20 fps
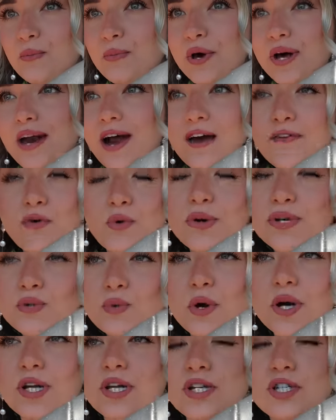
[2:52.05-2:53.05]
but I've always
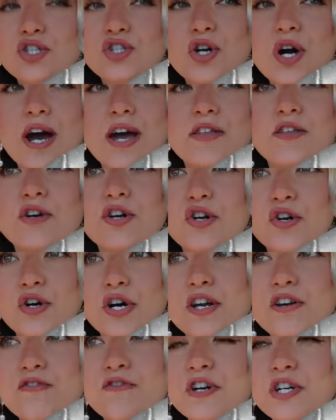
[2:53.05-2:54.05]
wanted to try their
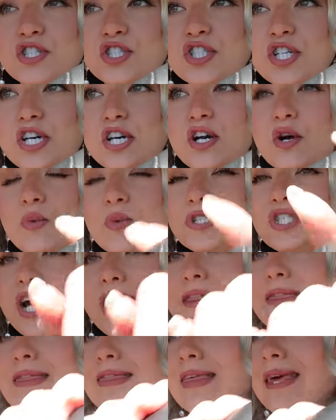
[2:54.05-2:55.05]
Greek version, which
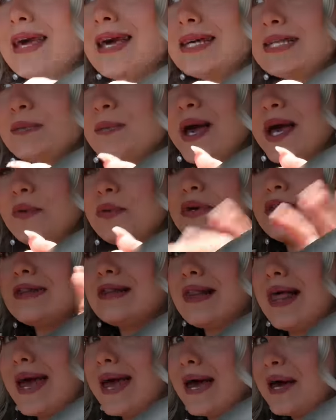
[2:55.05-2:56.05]
I think is made with
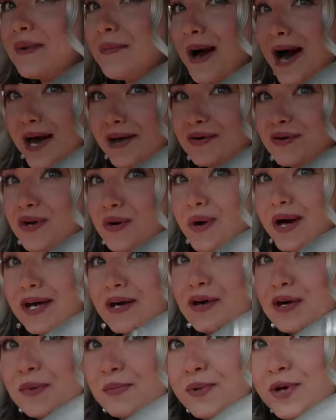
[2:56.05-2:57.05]
lamb. I don't know, I
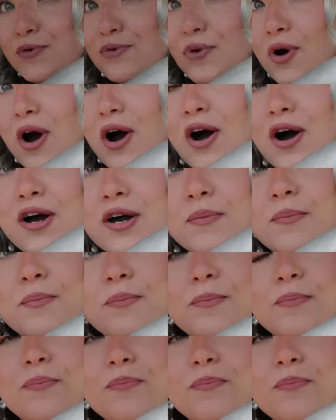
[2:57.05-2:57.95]
could be wrong.